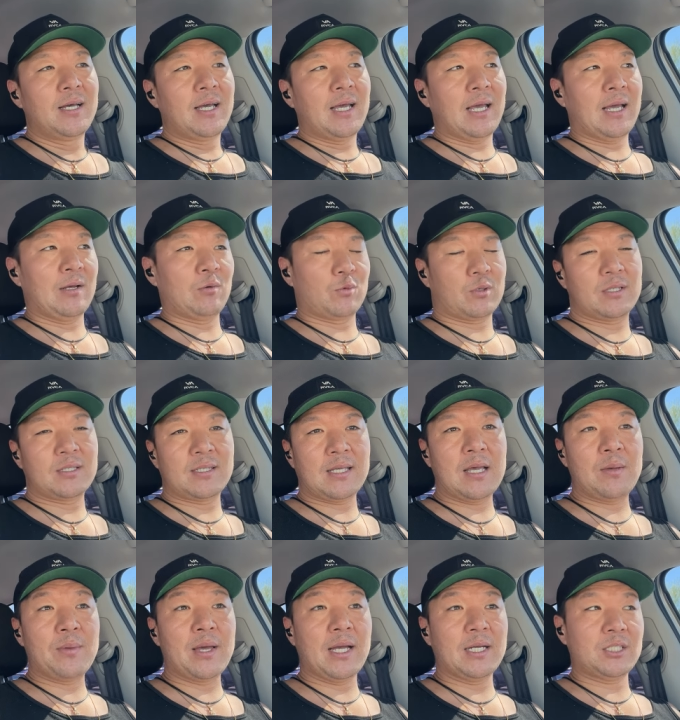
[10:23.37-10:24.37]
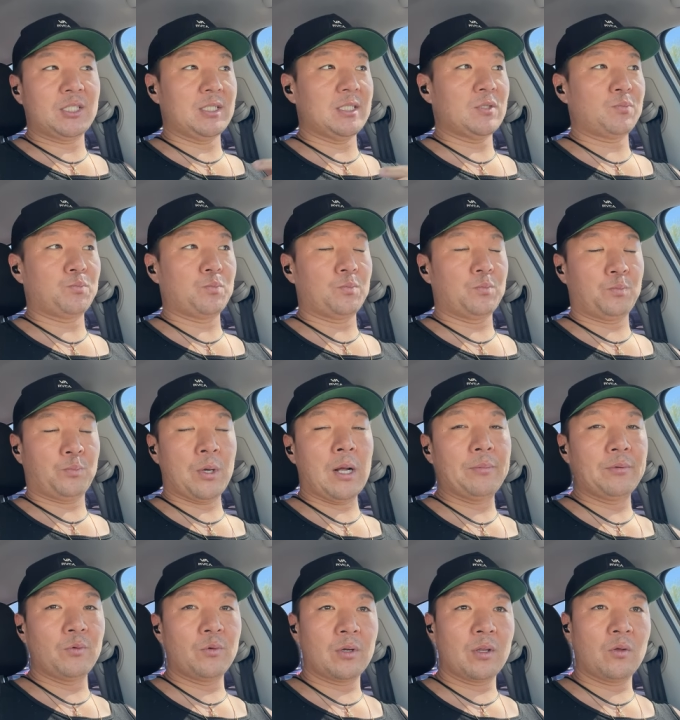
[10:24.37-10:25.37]
And we're the same age, and he's
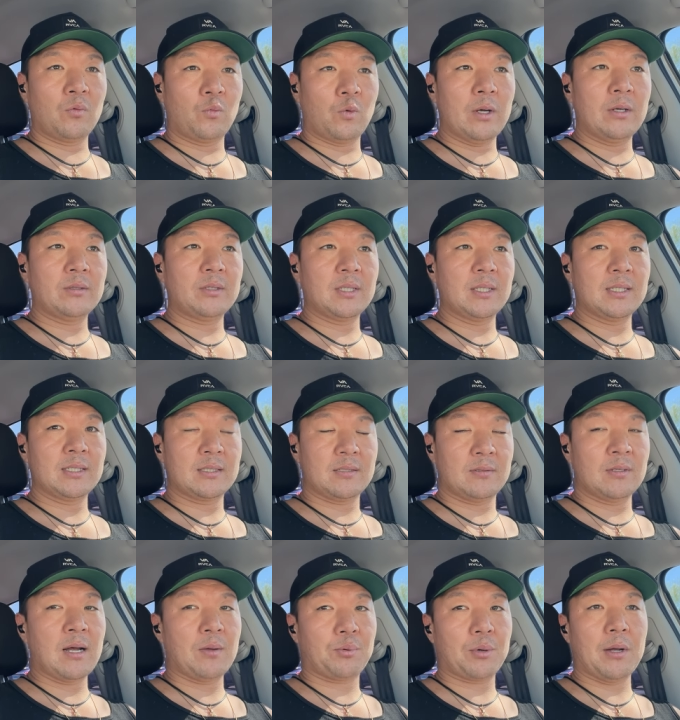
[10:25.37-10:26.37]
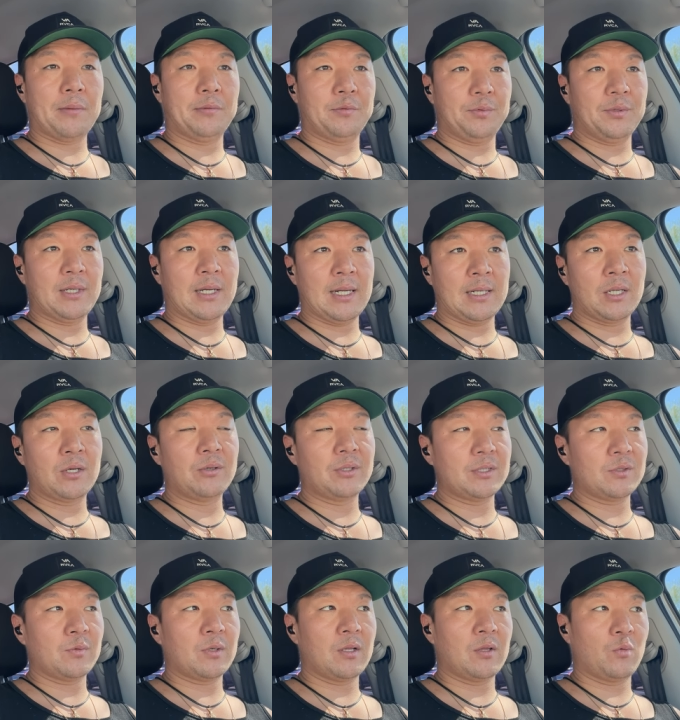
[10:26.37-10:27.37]
probably one of the wealthiest. Not probably, I know
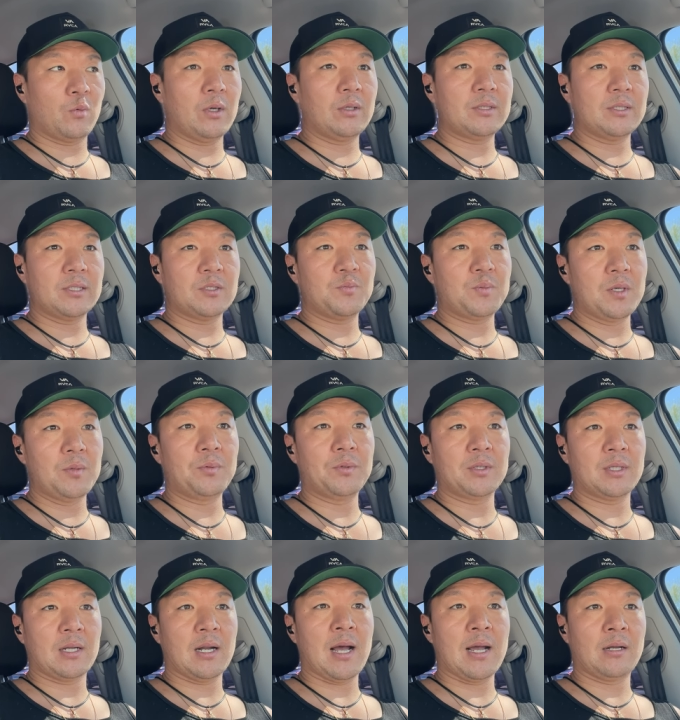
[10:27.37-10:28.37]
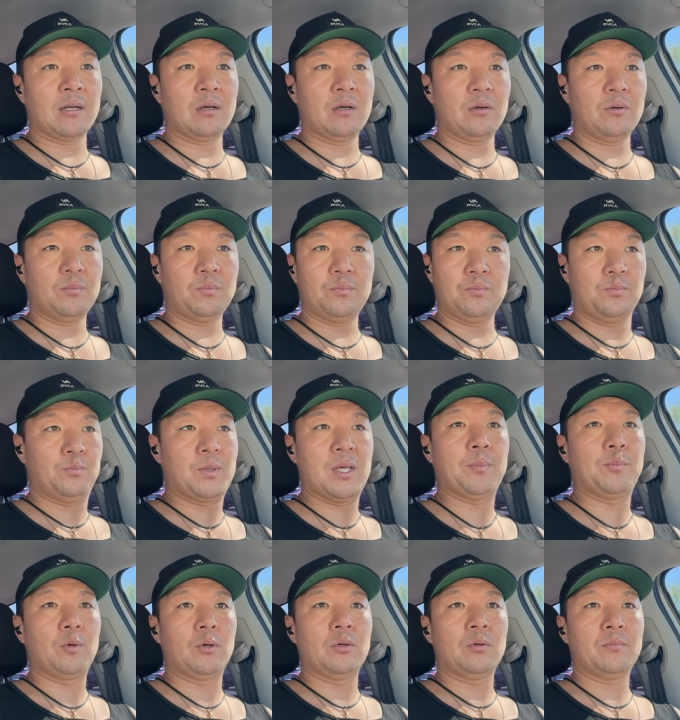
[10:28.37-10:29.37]
he's one of the wealthiest people that I know.
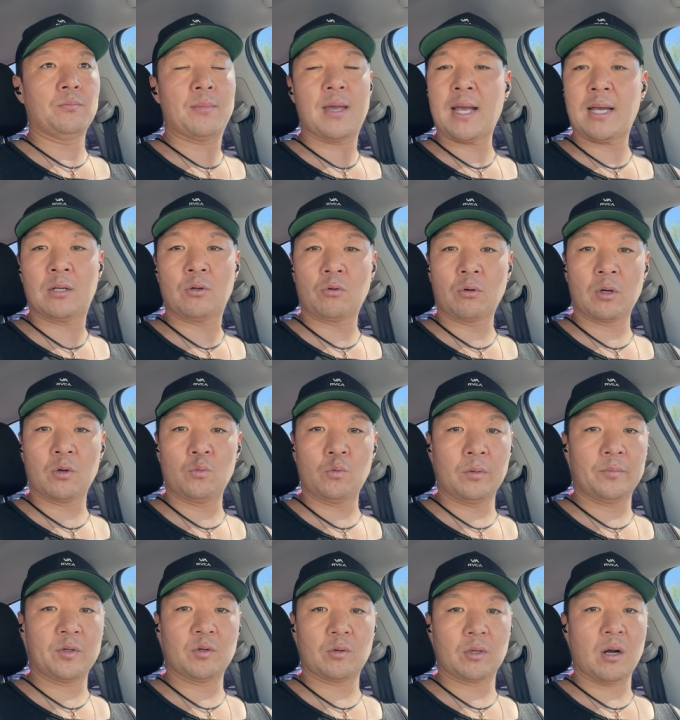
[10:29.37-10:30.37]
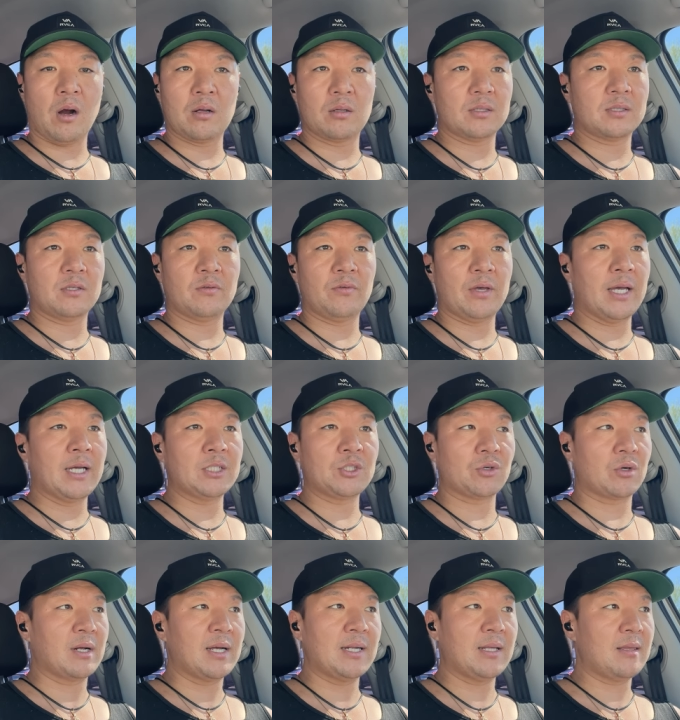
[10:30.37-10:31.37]
People, man or woman, regardless of age
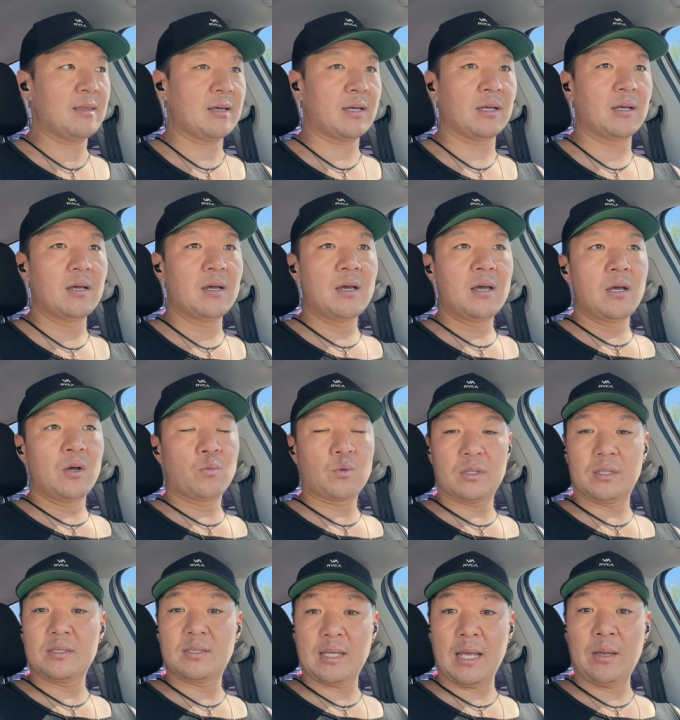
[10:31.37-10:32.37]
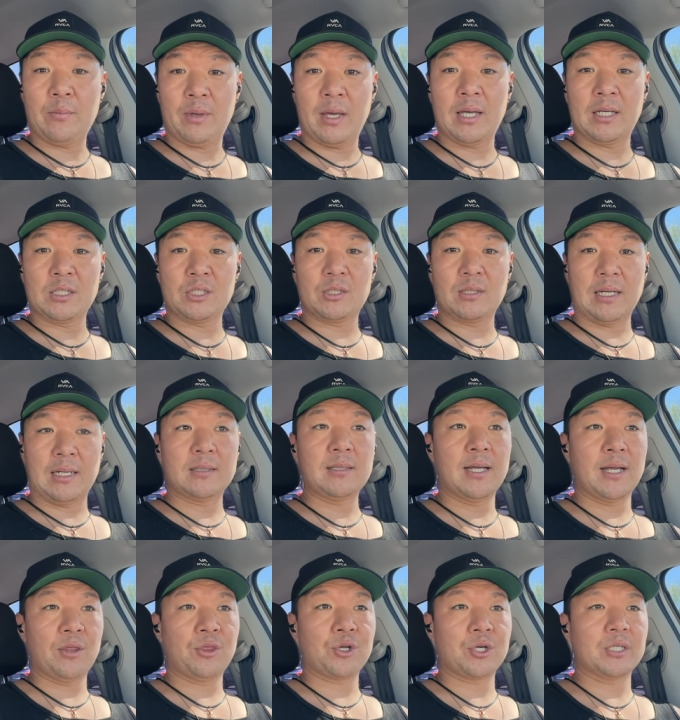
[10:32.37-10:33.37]
or anything, we're the same age, like
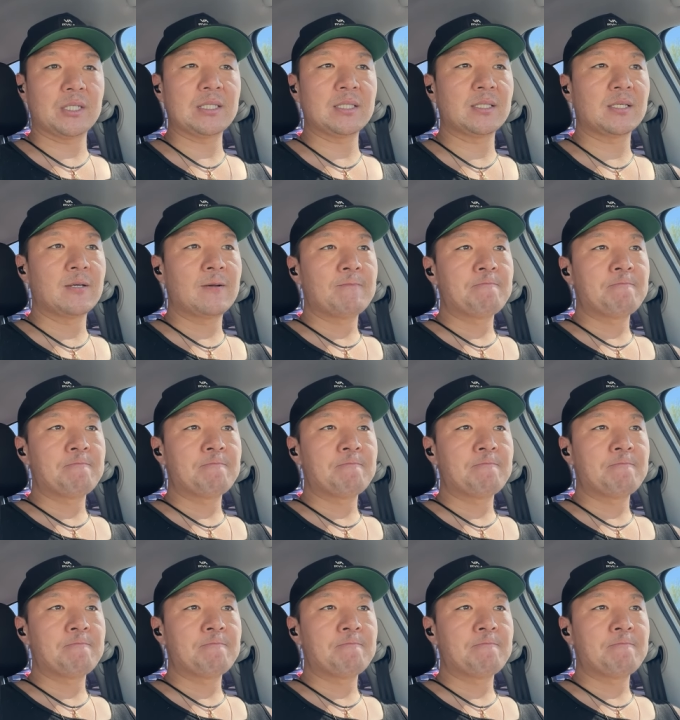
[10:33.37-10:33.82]
late 30s.